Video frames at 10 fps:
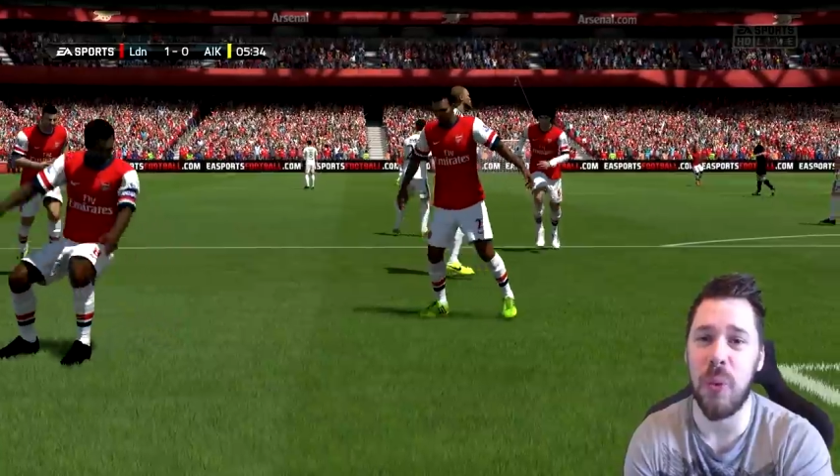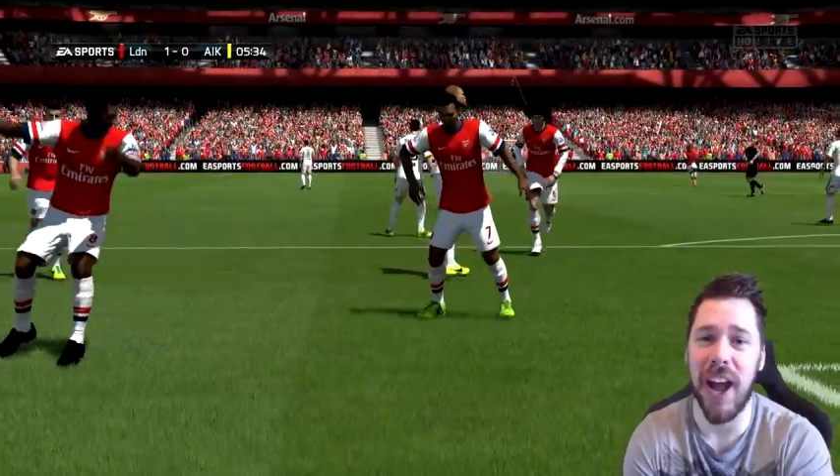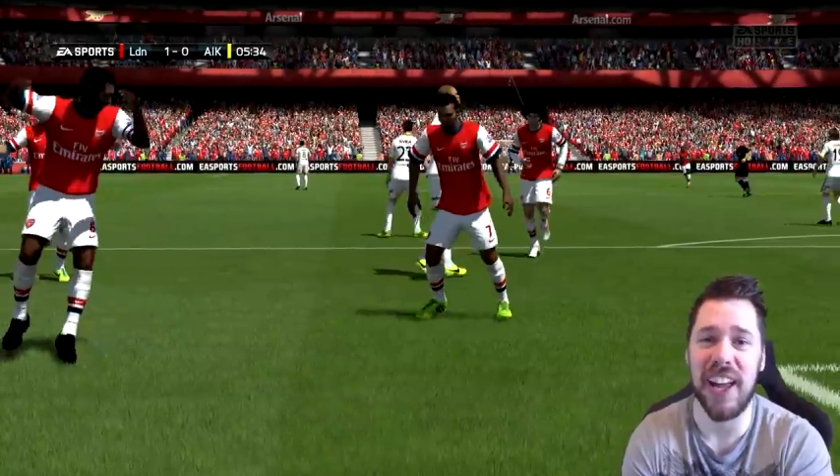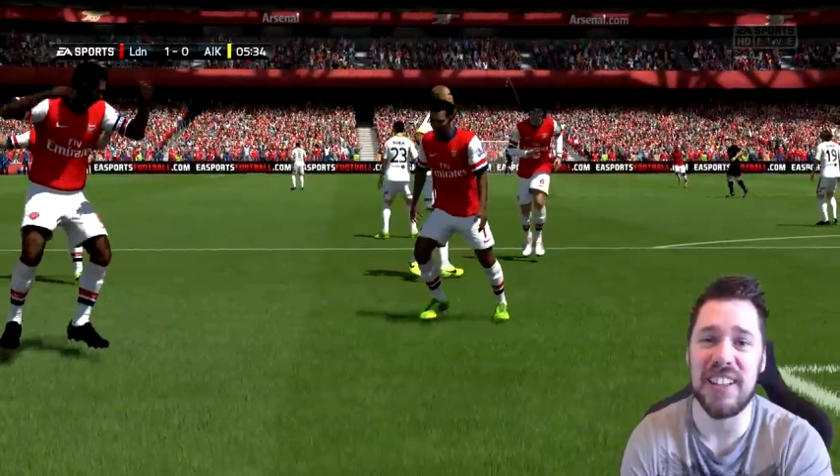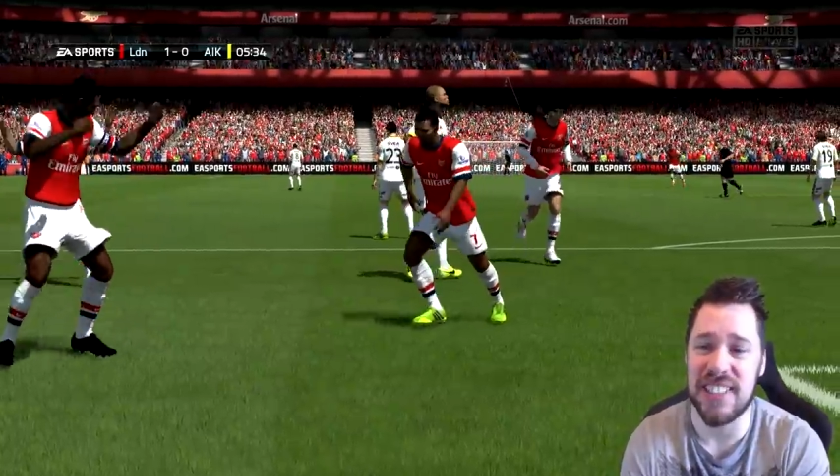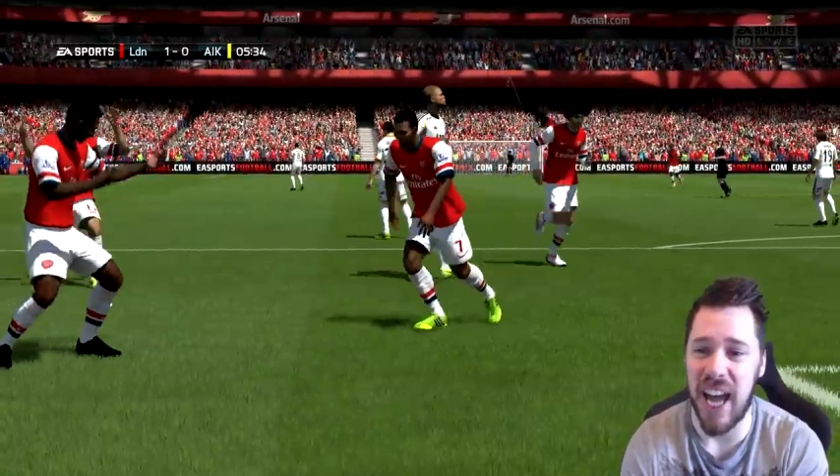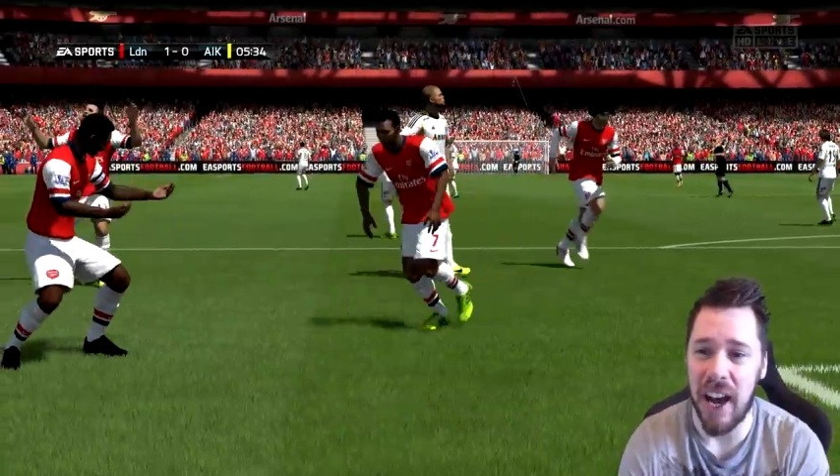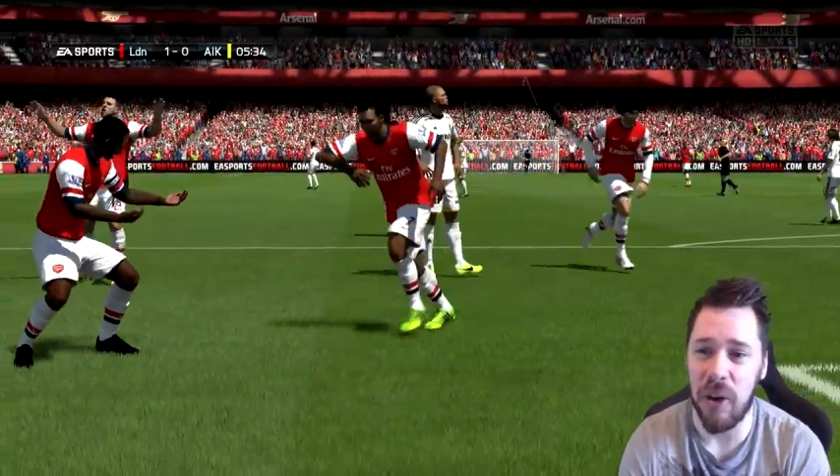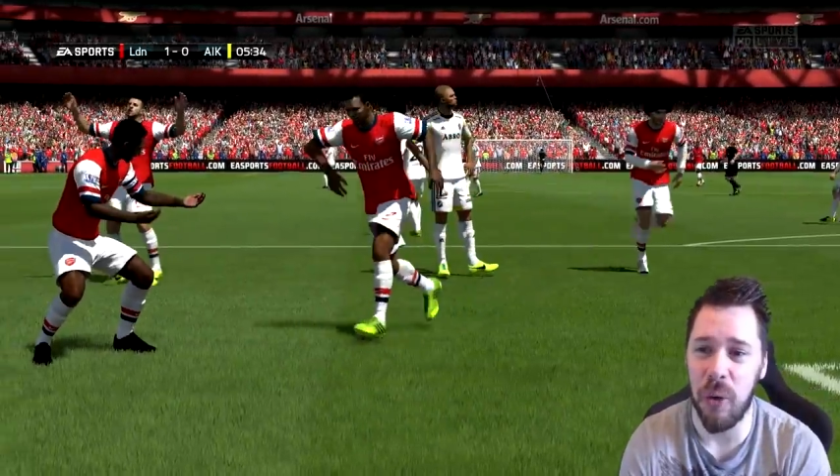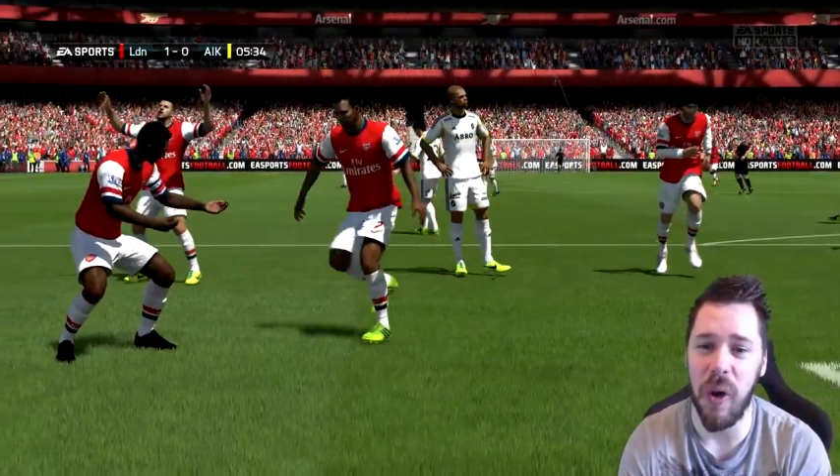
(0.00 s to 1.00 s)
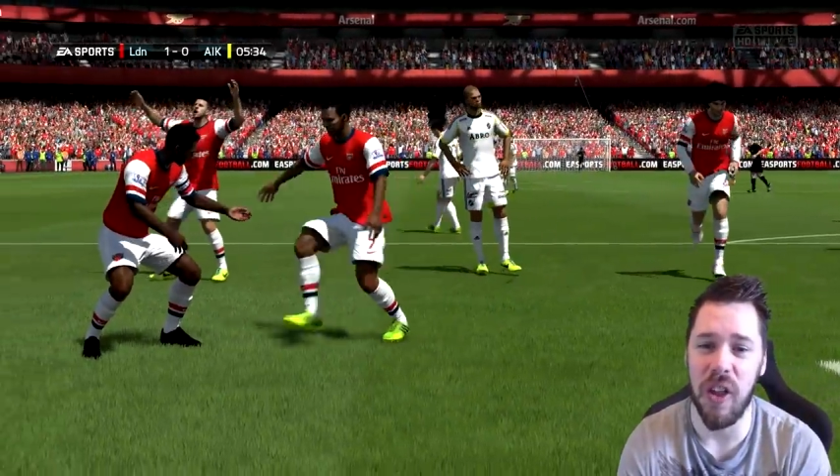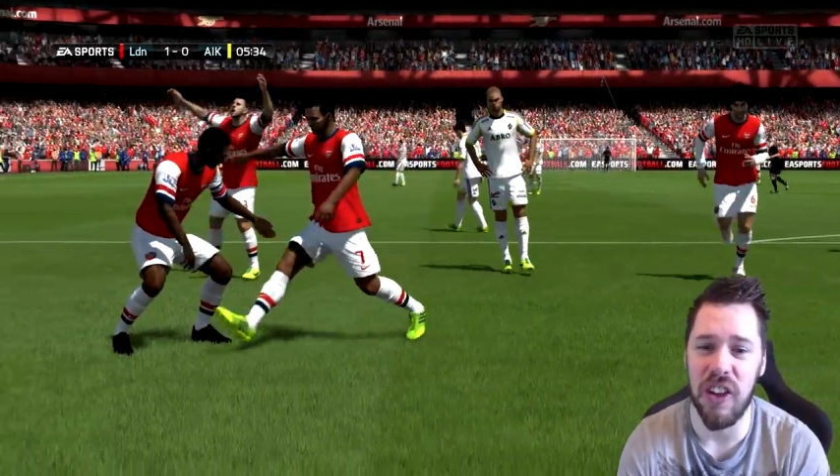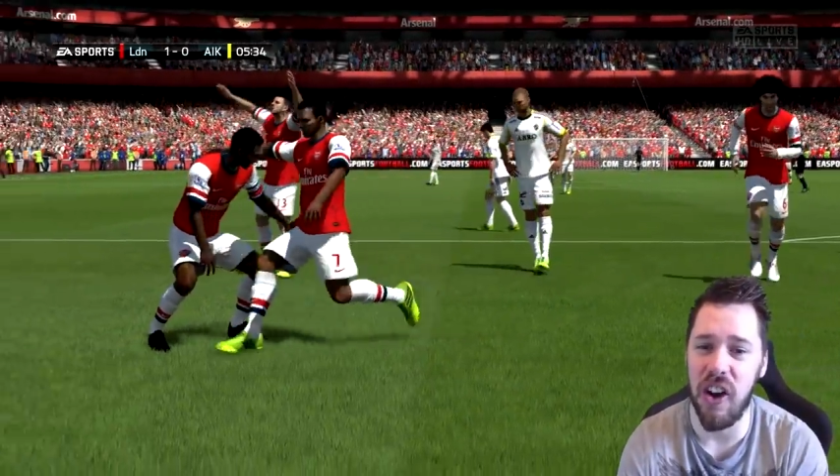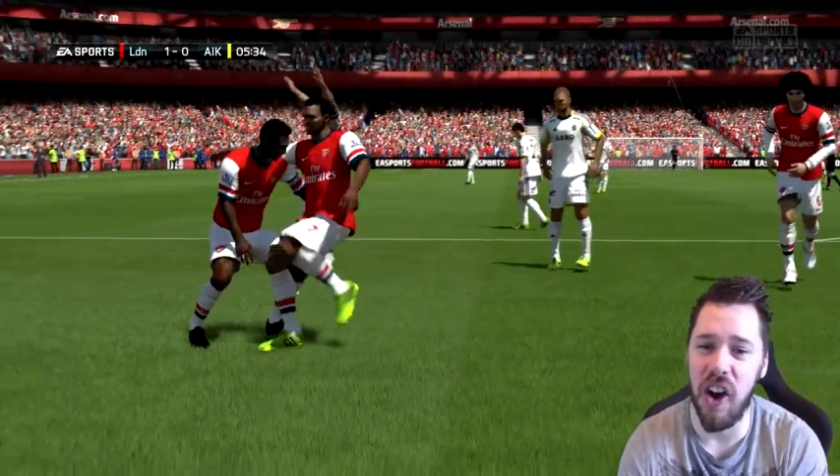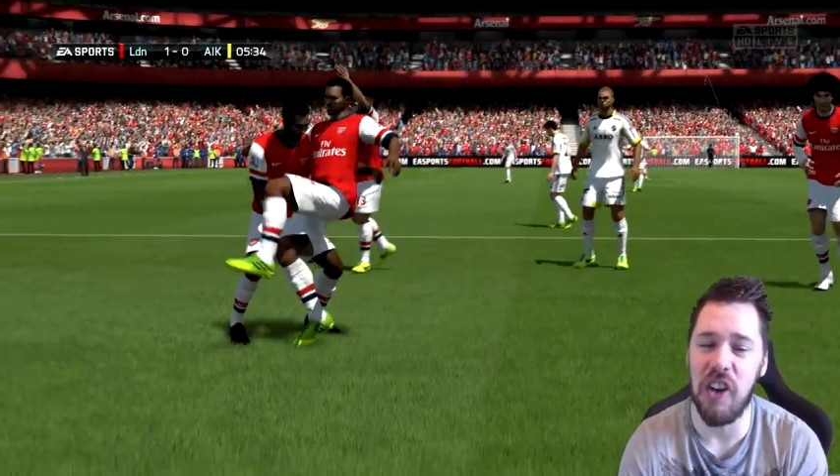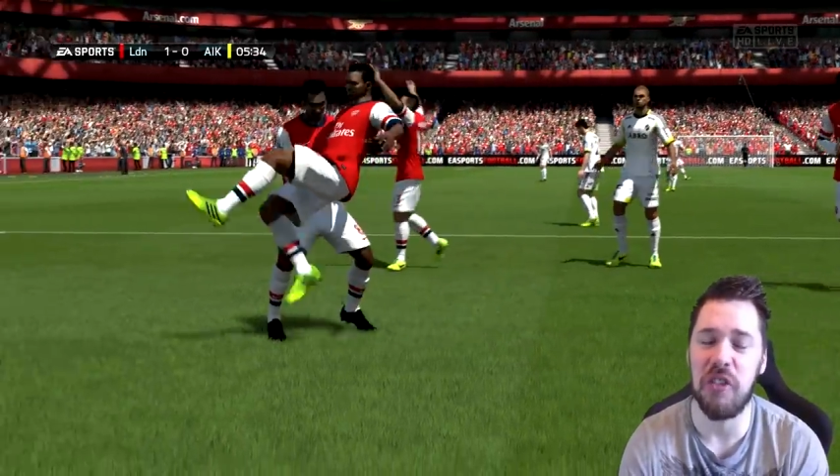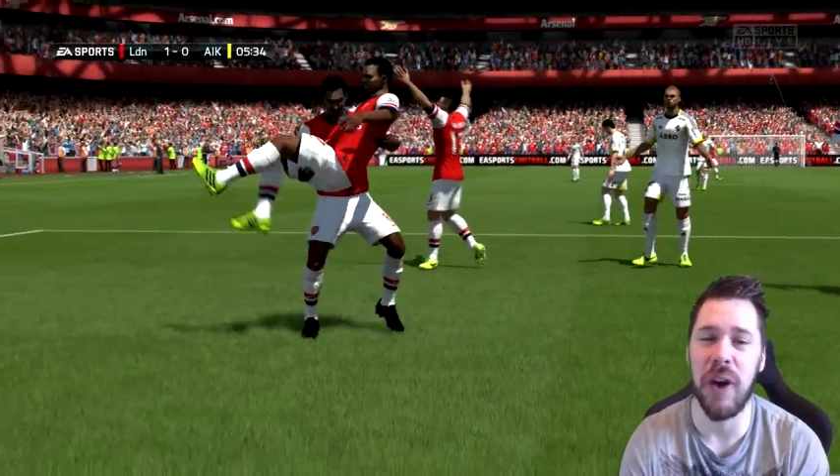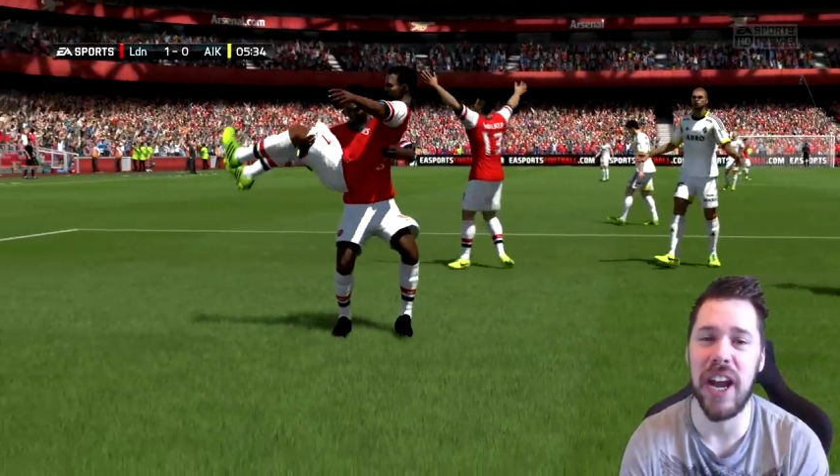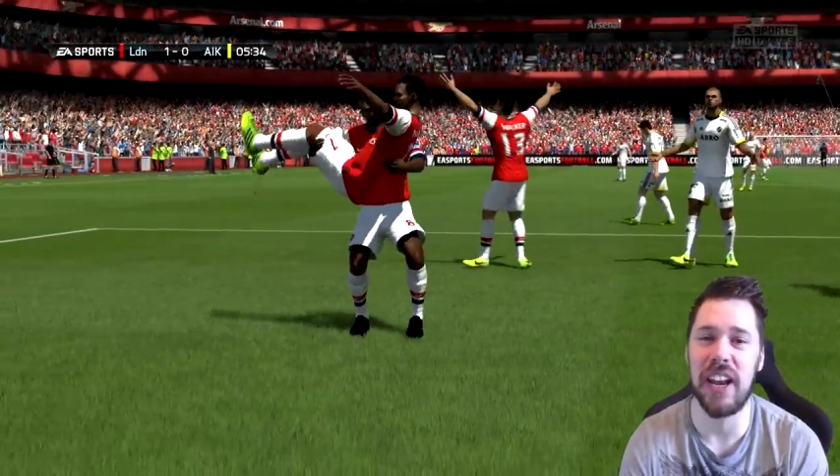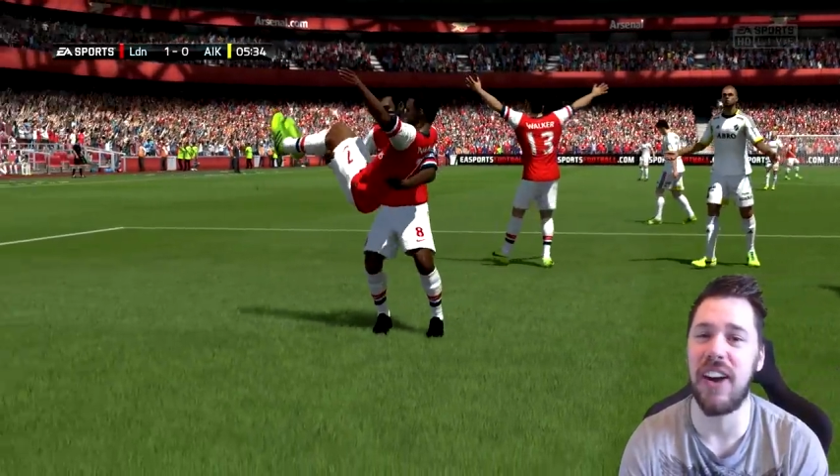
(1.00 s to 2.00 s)
Weah's tackle on the
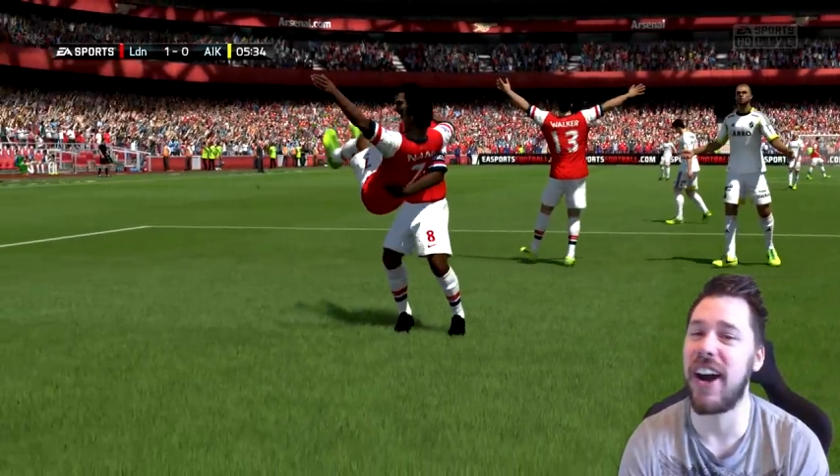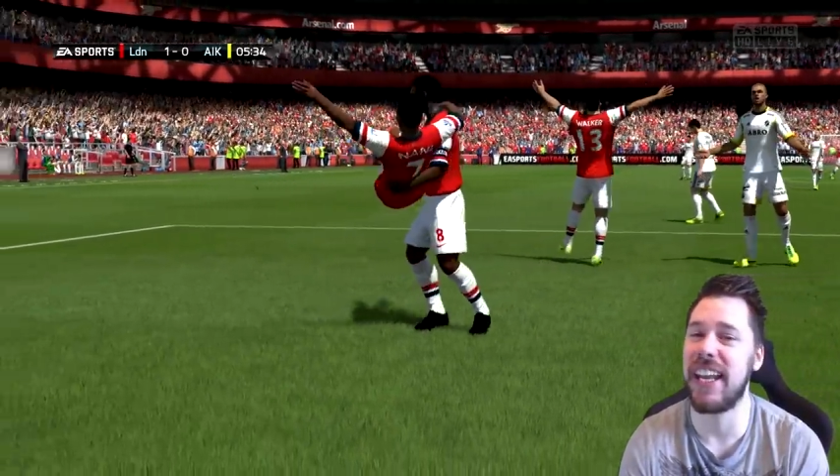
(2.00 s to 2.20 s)
halfway line.